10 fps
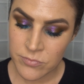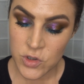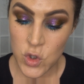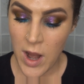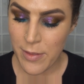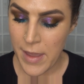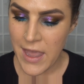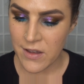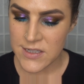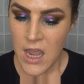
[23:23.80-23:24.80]
try them
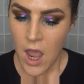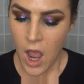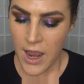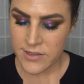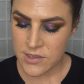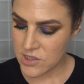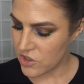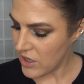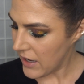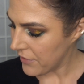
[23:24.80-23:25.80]
out. I
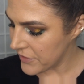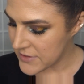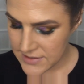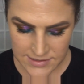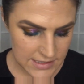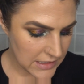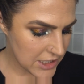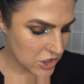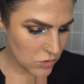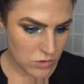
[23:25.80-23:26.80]
do have a
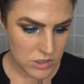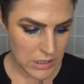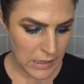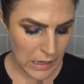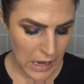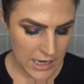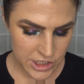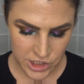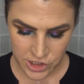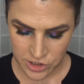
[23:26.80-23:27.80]
Silly George
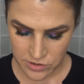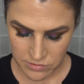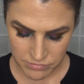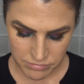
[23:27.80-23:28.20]
lash,